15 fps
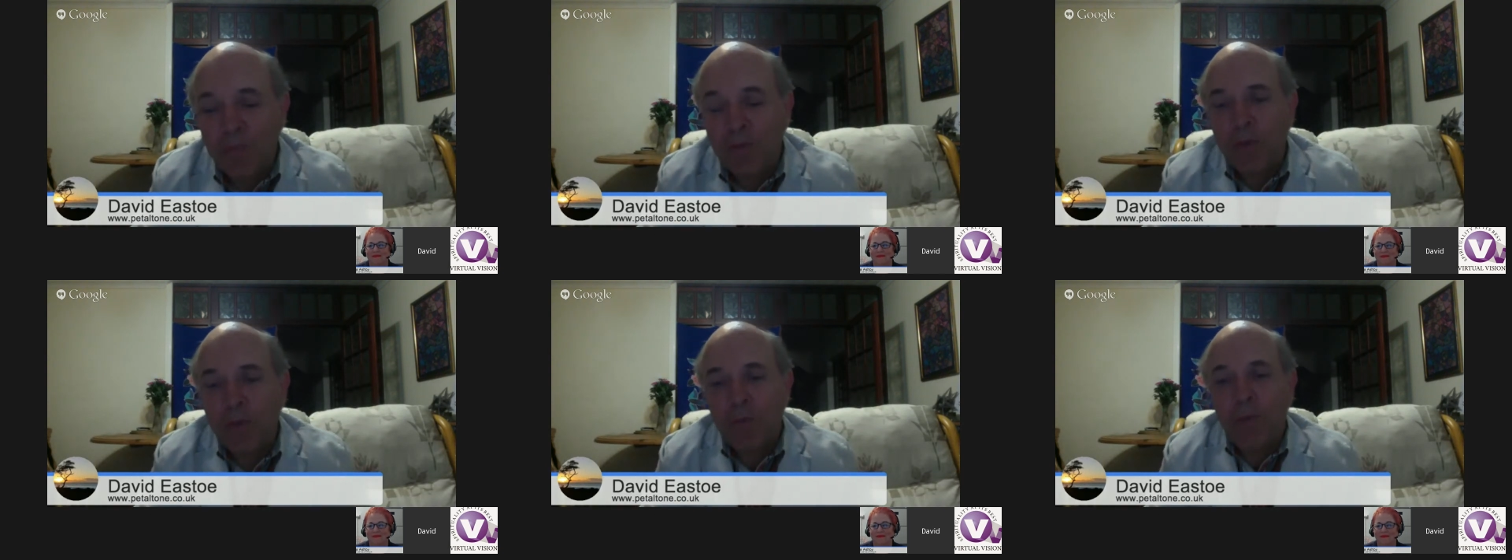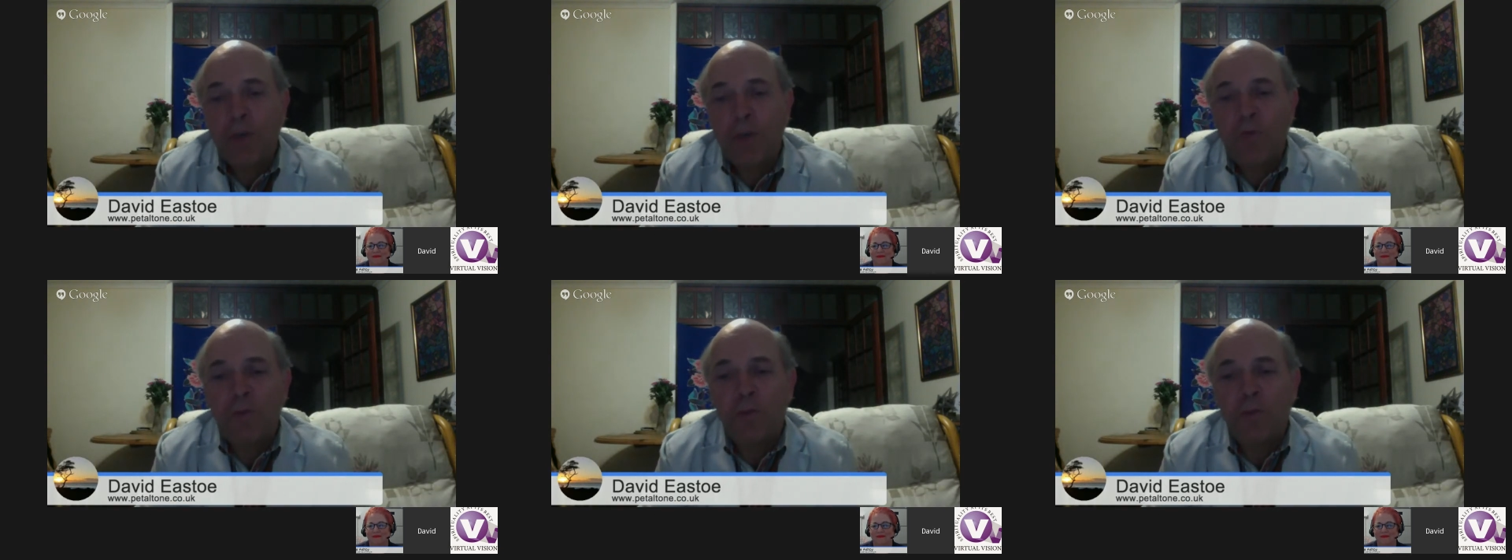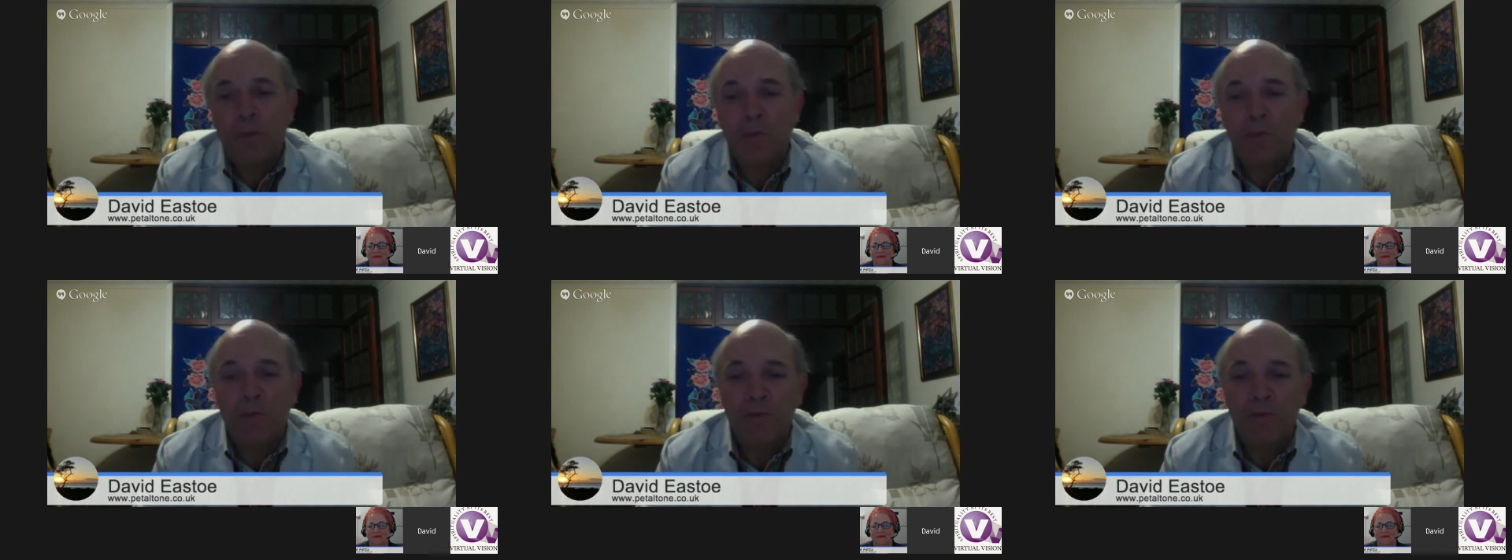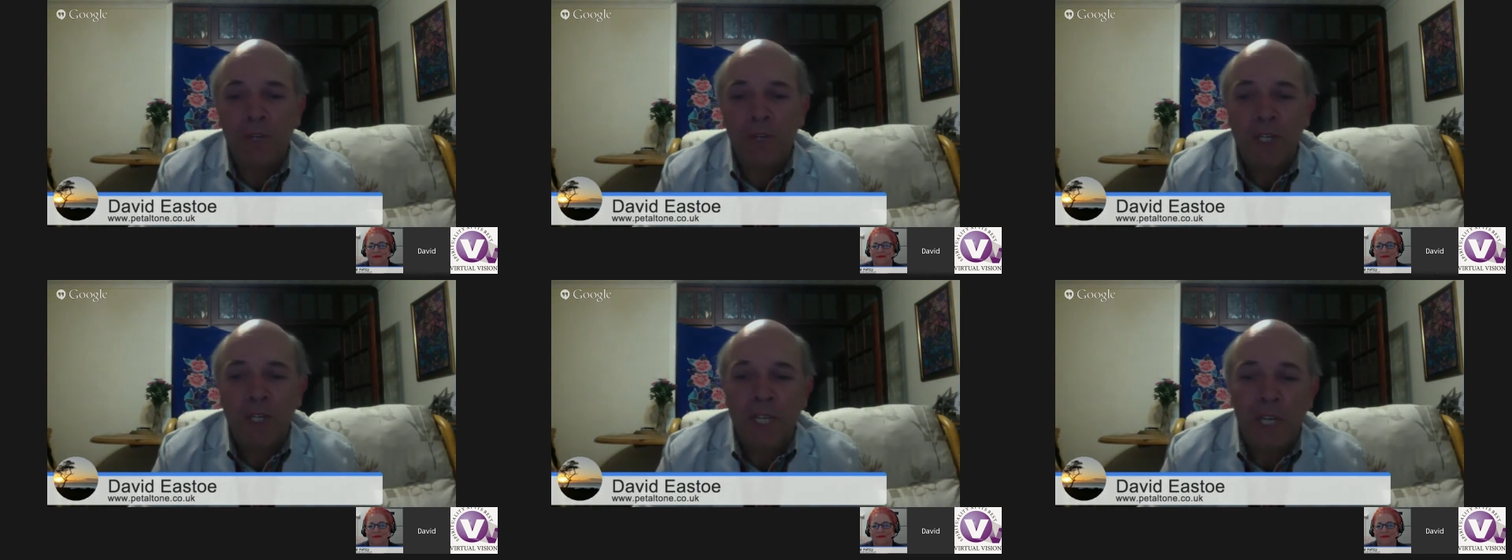we offer people free
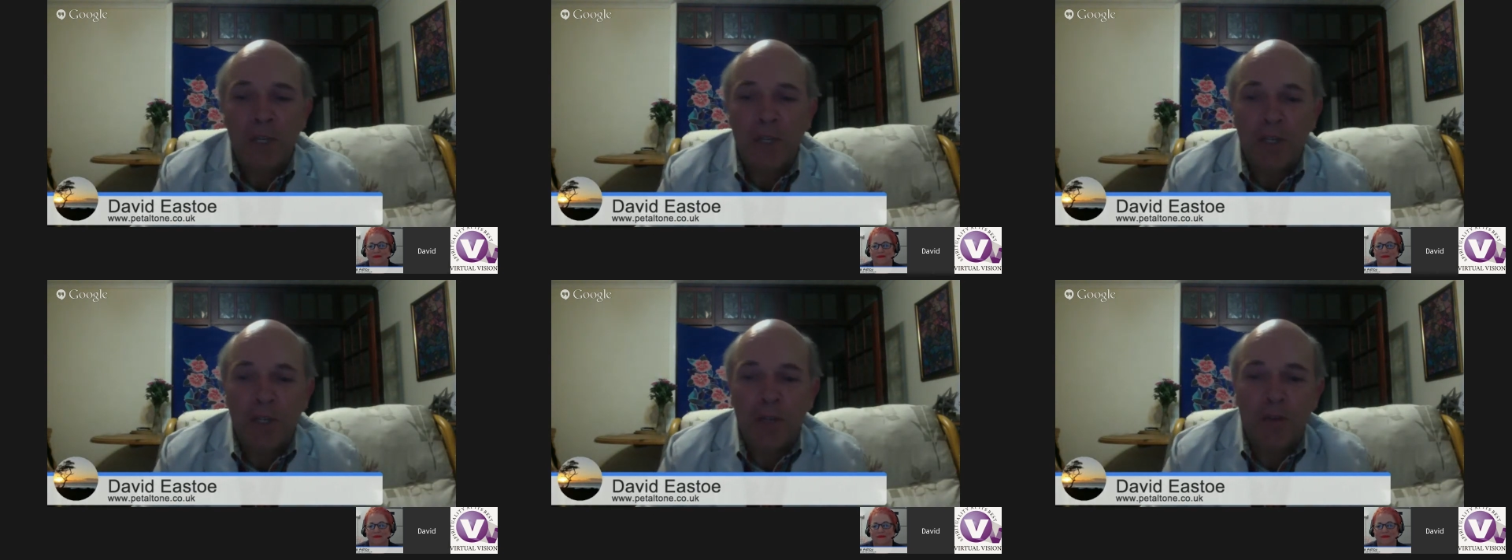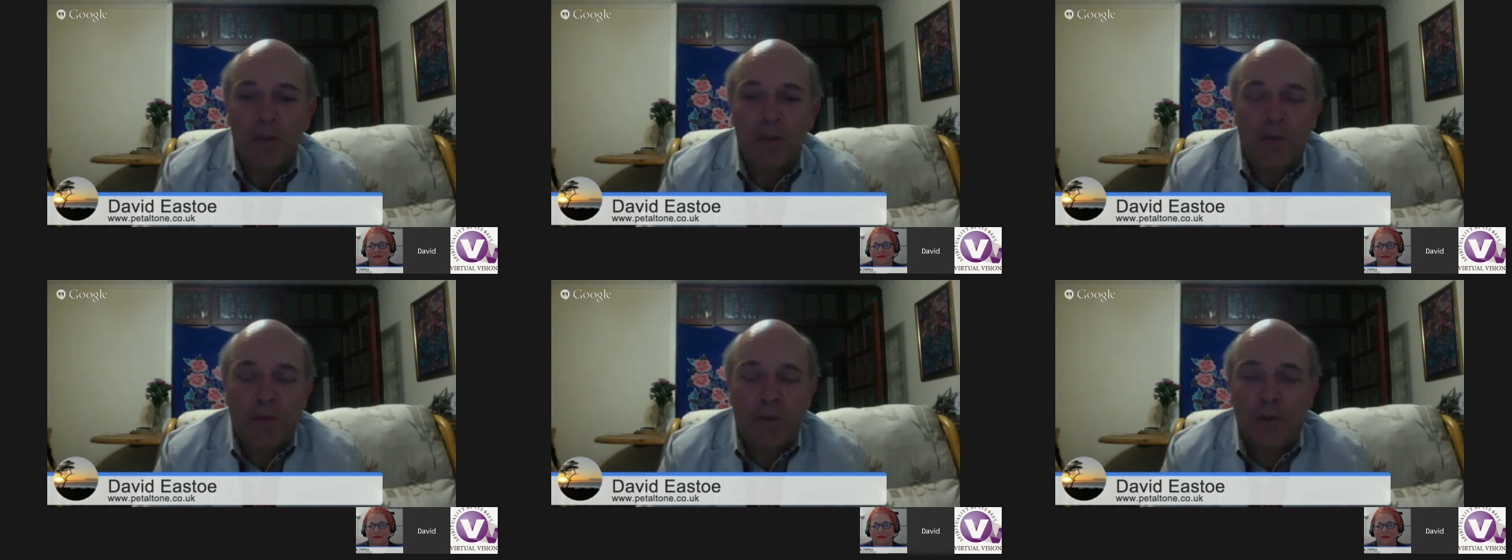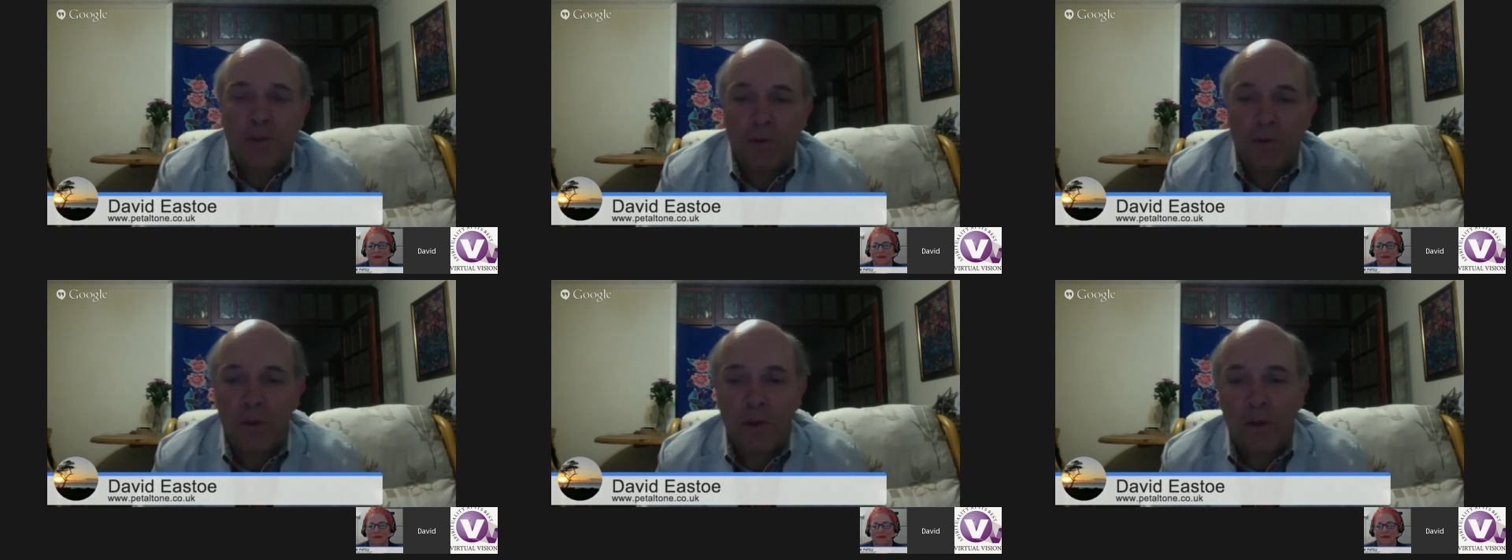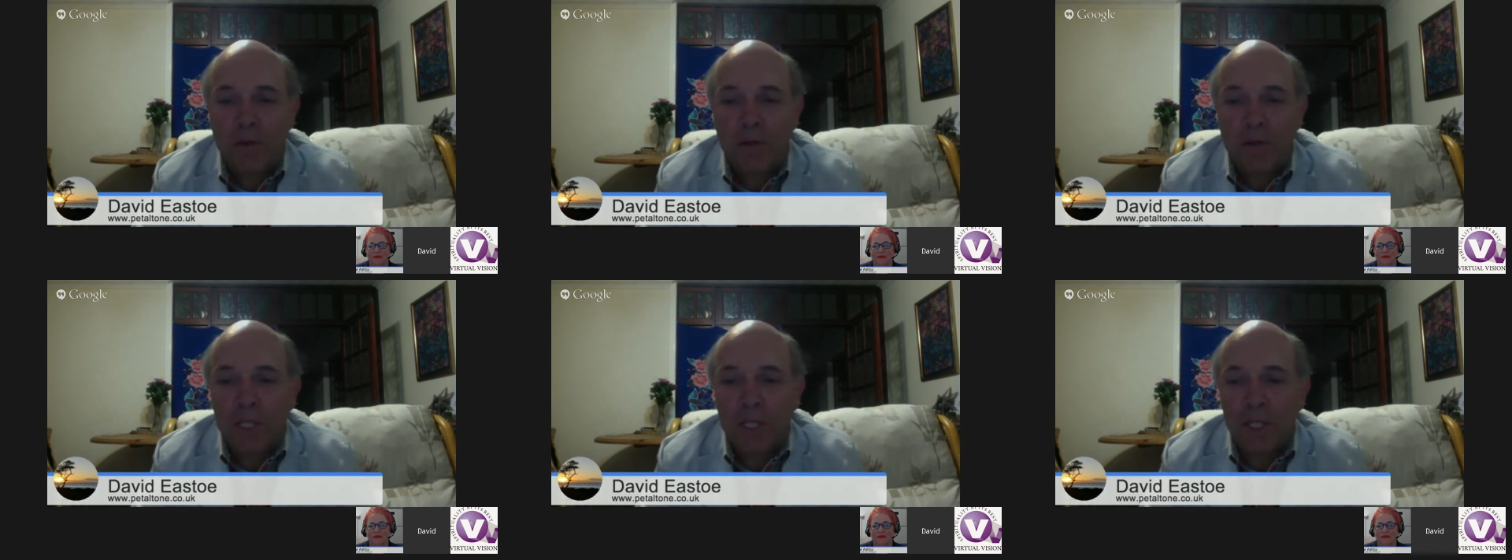dowsing for
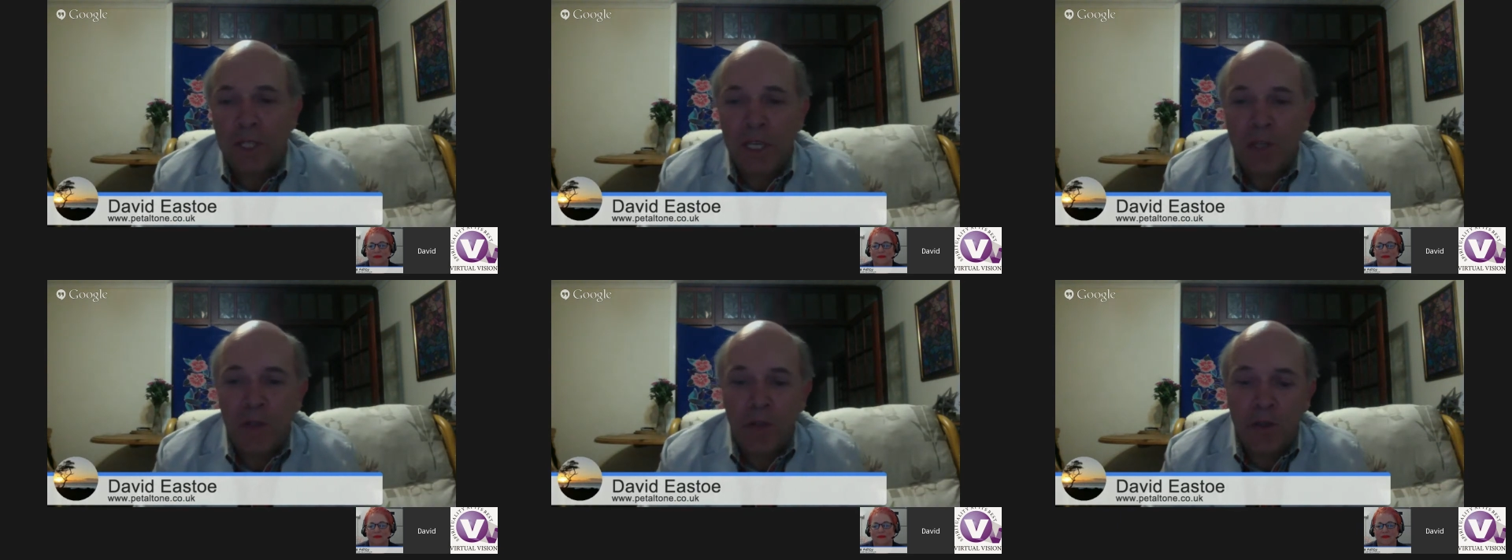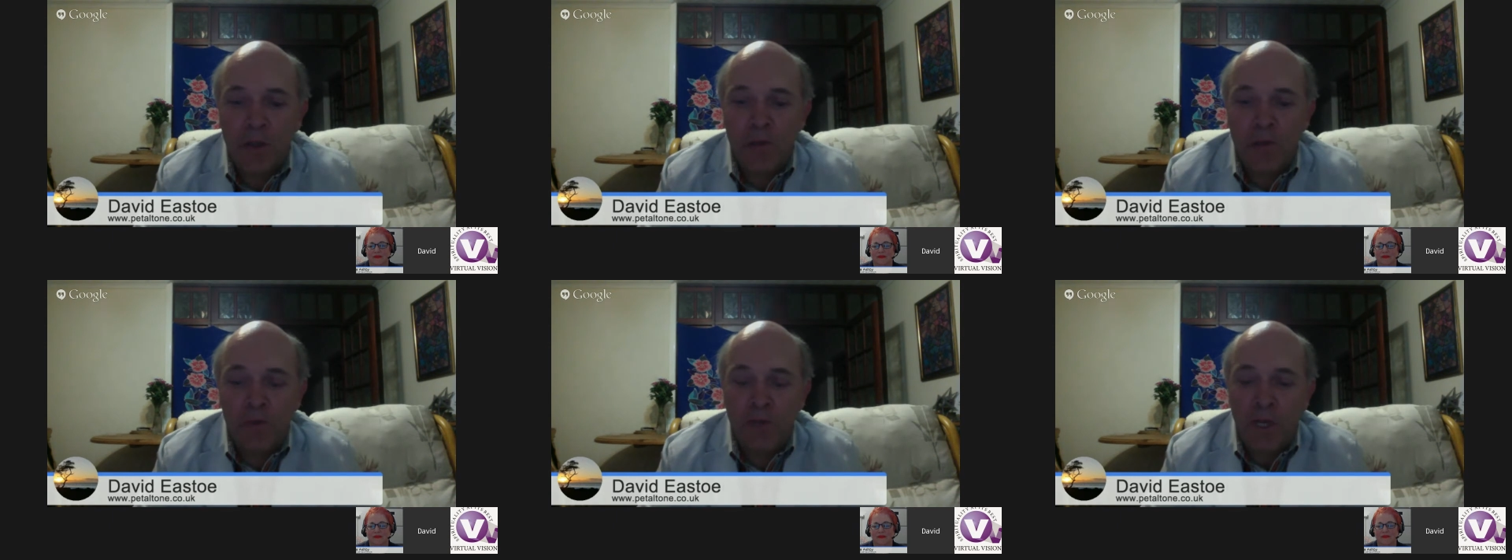whoever's in the household,